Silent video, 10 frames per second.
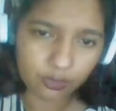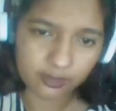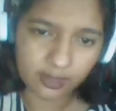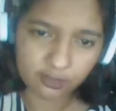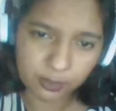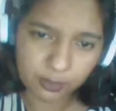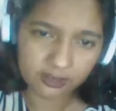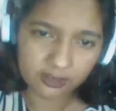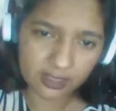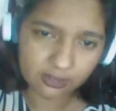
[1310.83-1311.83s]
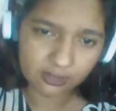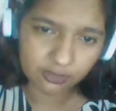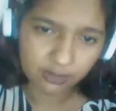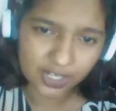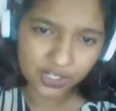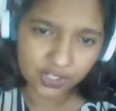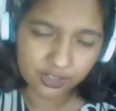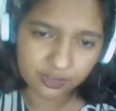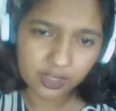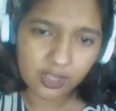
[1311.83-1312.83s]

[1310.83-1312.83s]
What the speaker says: is experiencing these crashes,